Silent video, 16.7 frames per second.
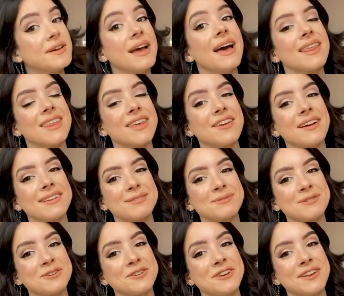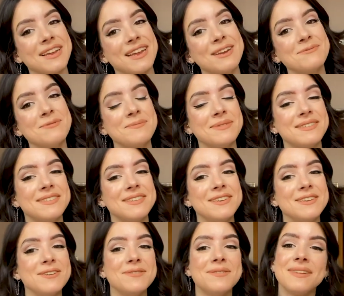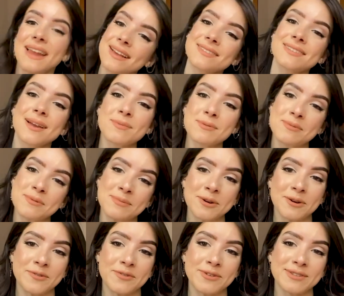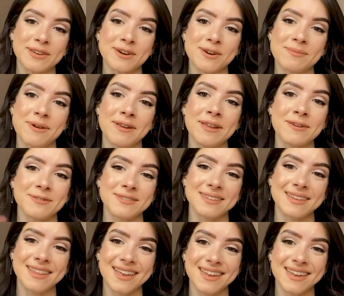yeah, thank you guys so much for tuning in, and we'll be seeing you next time with more book reviews here on Moaninc. We'll see you